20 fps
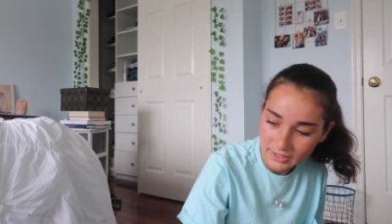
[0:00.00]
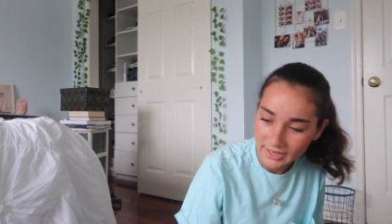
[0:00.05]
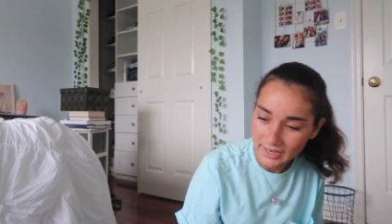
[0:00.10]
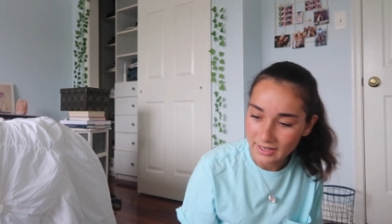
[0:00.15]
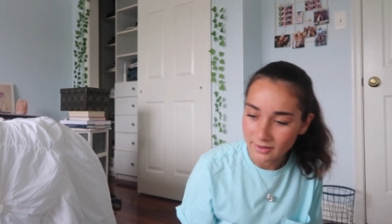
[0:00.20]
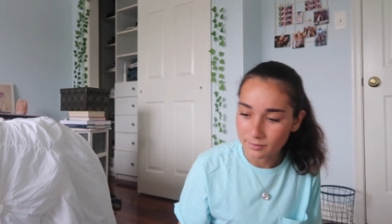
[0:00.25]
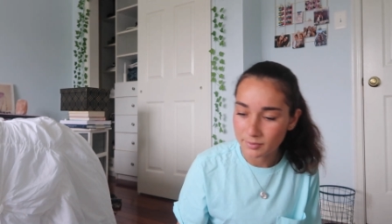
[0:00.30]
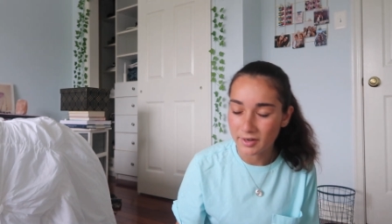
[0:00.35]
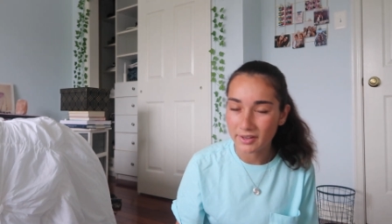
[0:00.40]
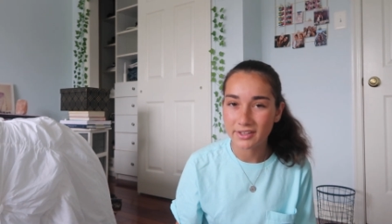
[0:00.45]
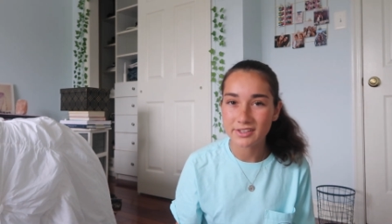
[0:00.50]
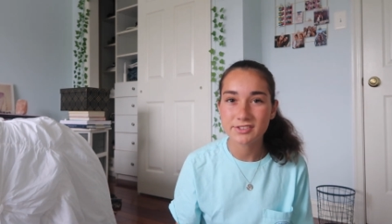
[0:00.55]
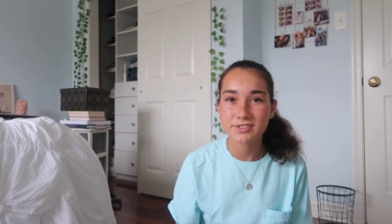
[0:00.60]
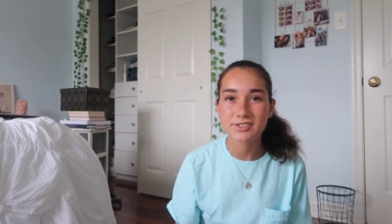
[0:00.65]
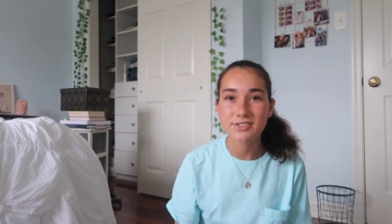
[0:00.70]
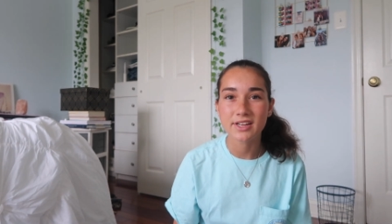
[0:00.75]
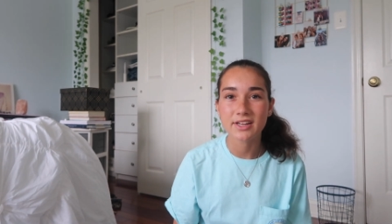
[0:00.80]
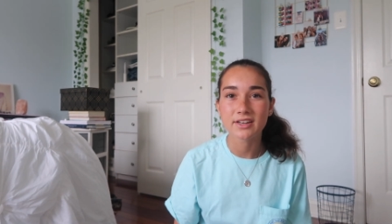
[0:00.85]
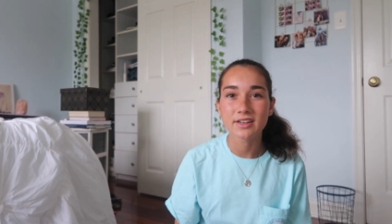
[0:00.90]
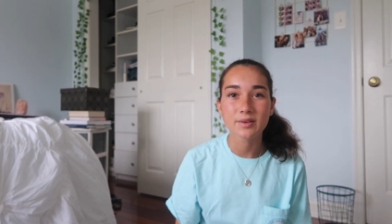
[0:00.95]
like, I'll probably
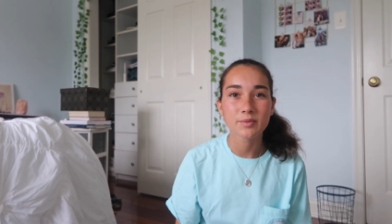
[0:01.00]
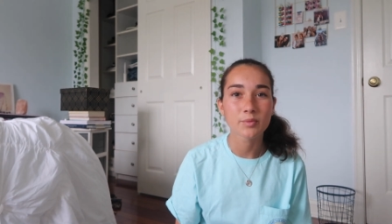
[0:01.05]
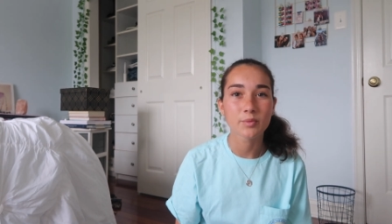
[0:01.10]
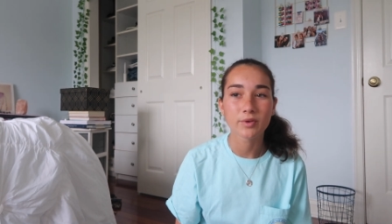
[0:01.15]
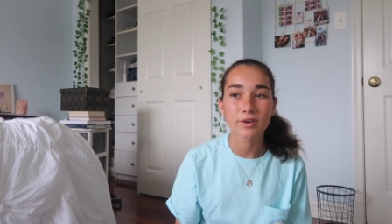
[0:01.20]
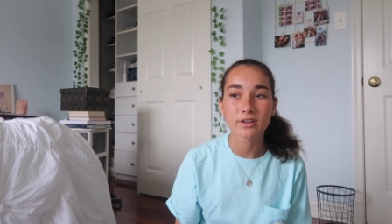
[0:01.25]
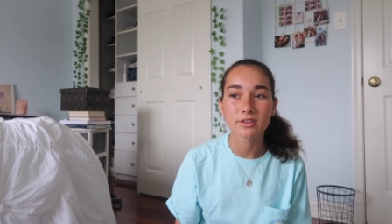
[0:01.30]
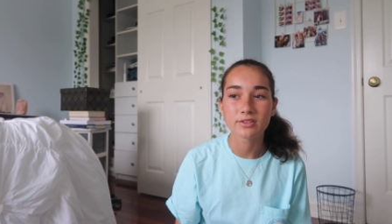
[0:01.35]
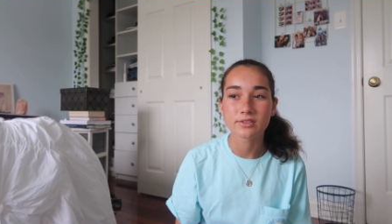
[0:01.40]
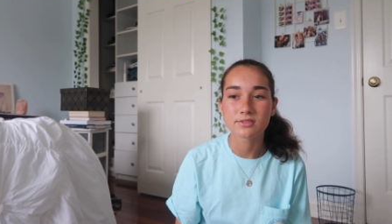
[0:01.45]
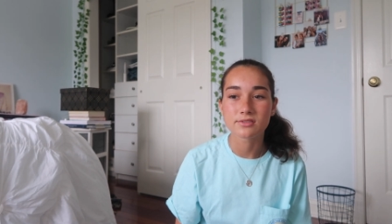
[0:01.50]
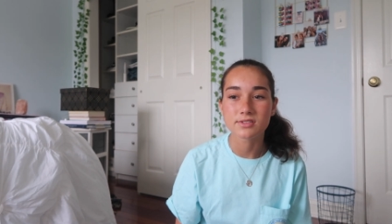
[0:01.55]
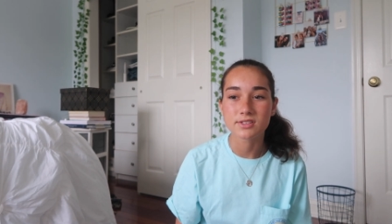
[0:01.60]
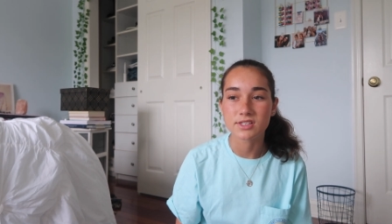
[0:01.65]
just end up wearing those